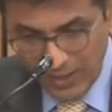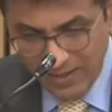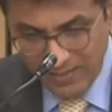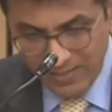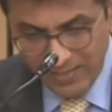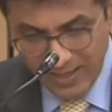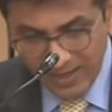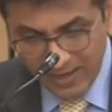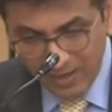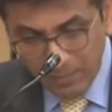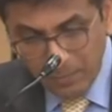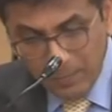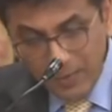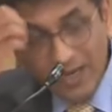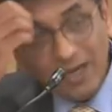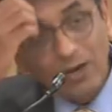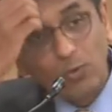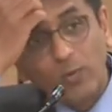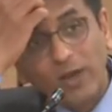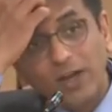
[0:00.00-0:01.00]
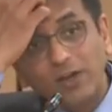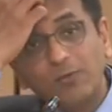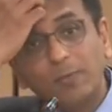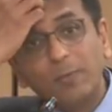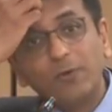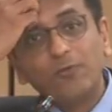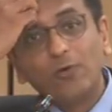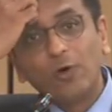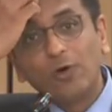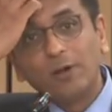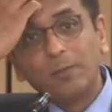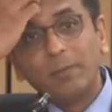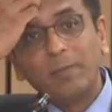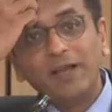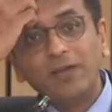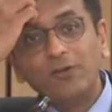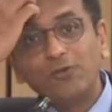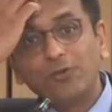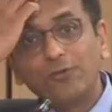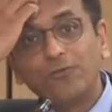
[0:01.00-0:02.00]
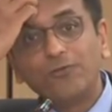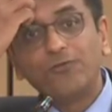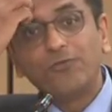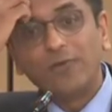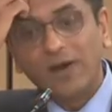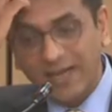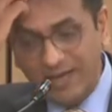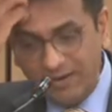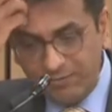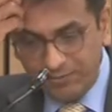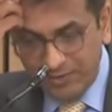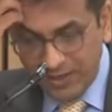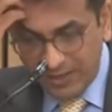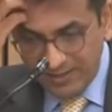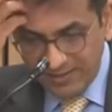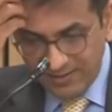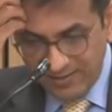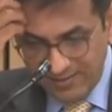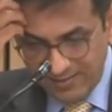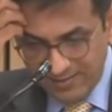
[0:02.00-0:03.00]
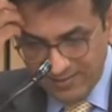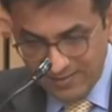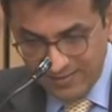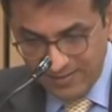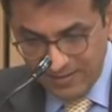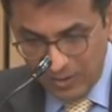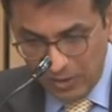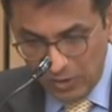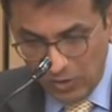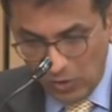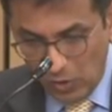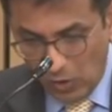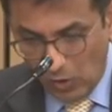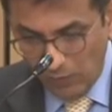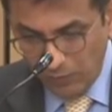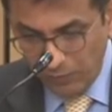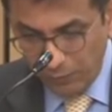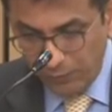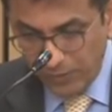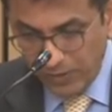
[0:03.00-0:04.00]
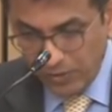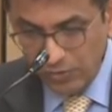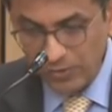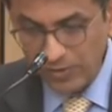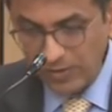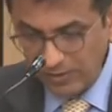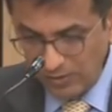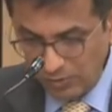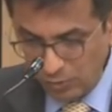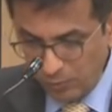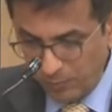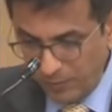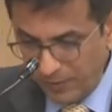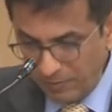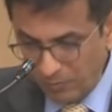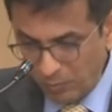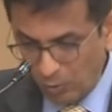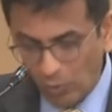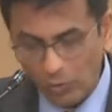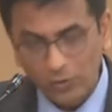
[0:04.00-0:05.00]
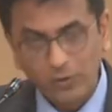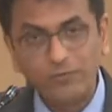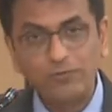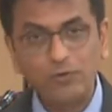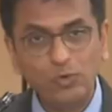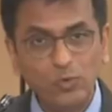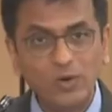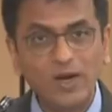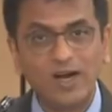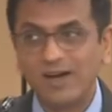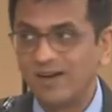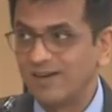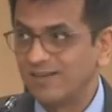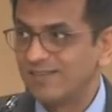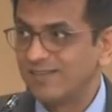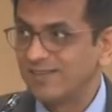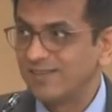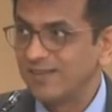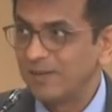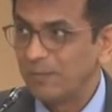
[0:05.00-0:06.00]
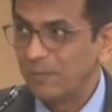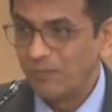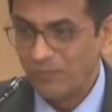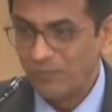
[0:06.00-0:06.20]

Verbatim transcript: Their appeal went before a bench of five judges of the fictional Supreme Court of Newgarth.